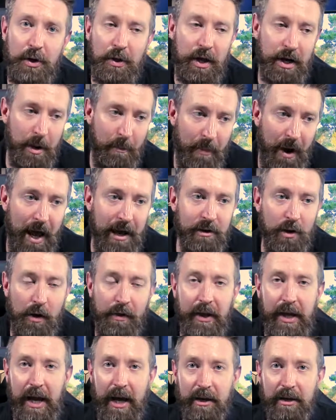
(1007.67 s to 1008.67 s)
so they depend
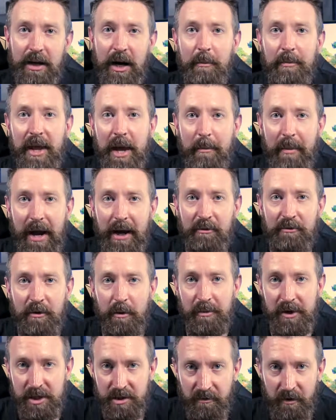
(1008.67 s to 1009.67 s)
on the income they make
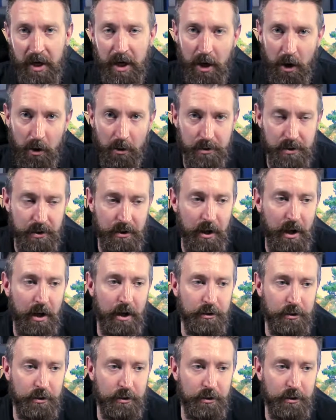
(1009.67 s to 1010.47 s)
from these videos